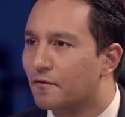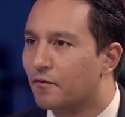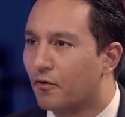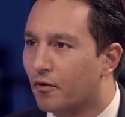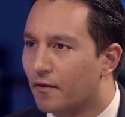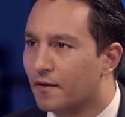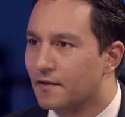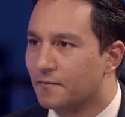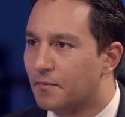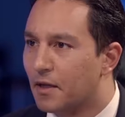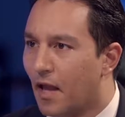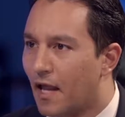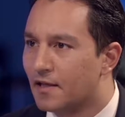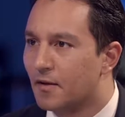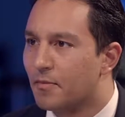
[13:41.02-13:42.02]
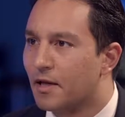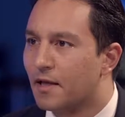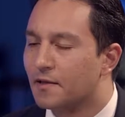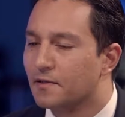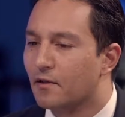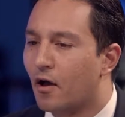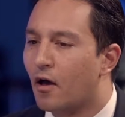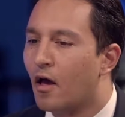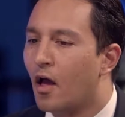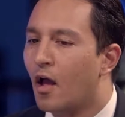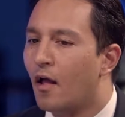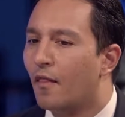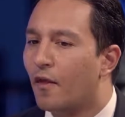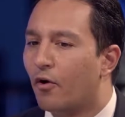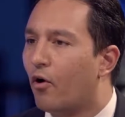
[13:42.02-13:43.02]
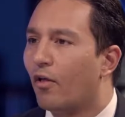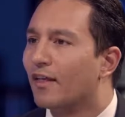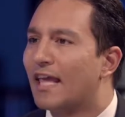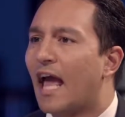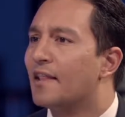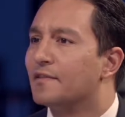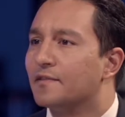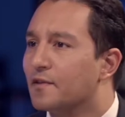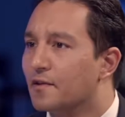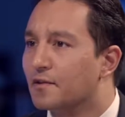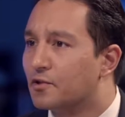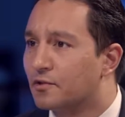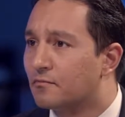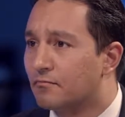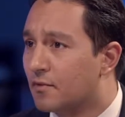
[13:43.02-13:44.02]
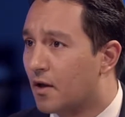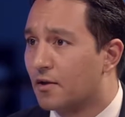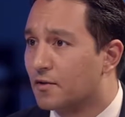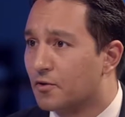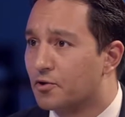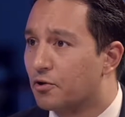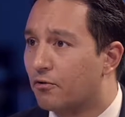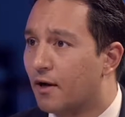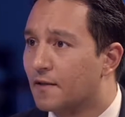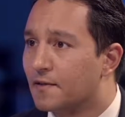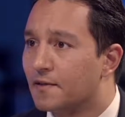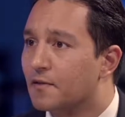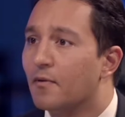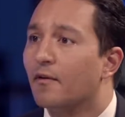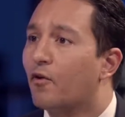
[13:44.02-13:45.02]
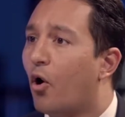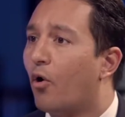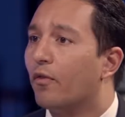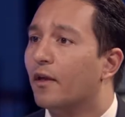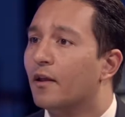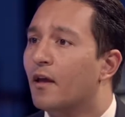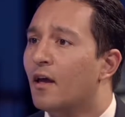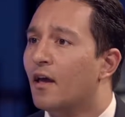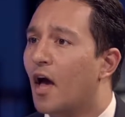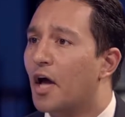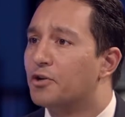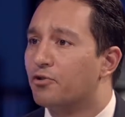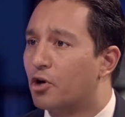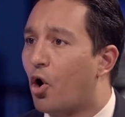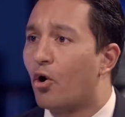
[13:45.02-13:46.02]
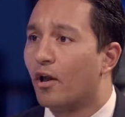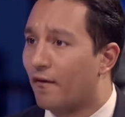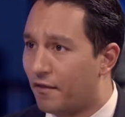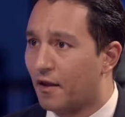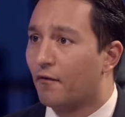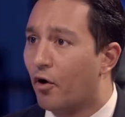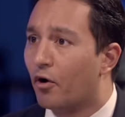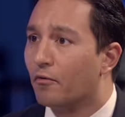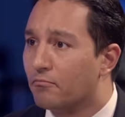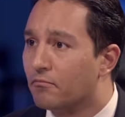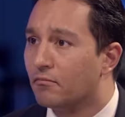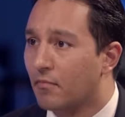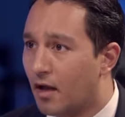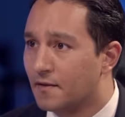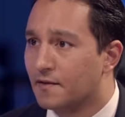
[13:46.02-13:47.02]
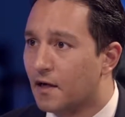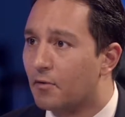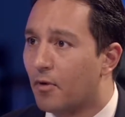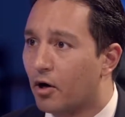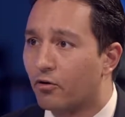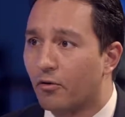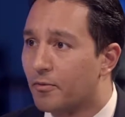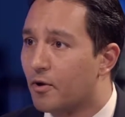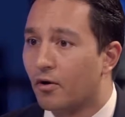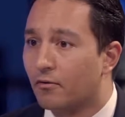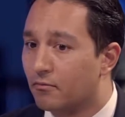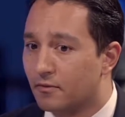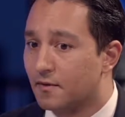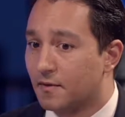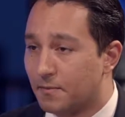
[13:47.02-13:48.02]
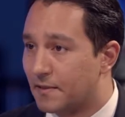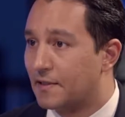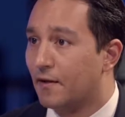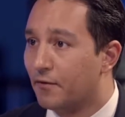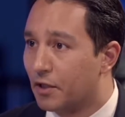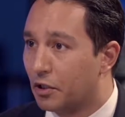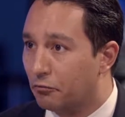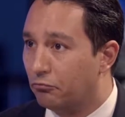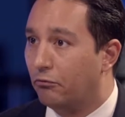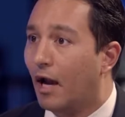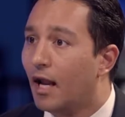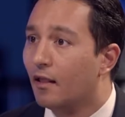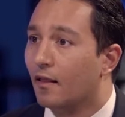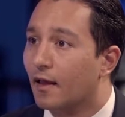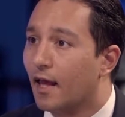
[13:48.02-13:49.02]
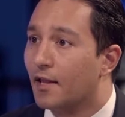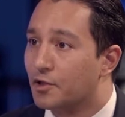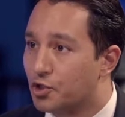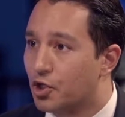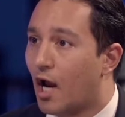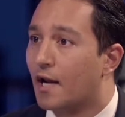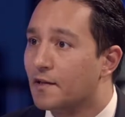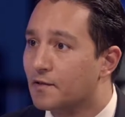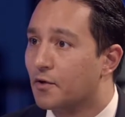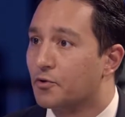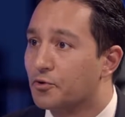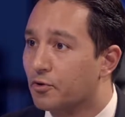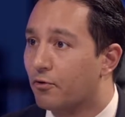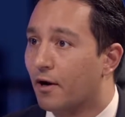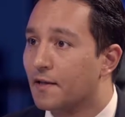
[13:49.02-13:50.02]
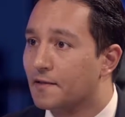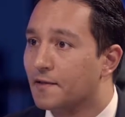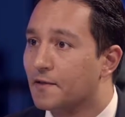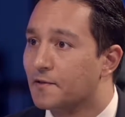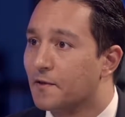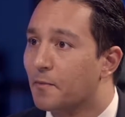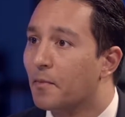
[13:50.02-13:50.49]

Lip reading: for this anti-BDS law, they're all against the social credit system. They called it draconian. I think I've heard Senator Marco Rubio specifically rail against China's social credit system.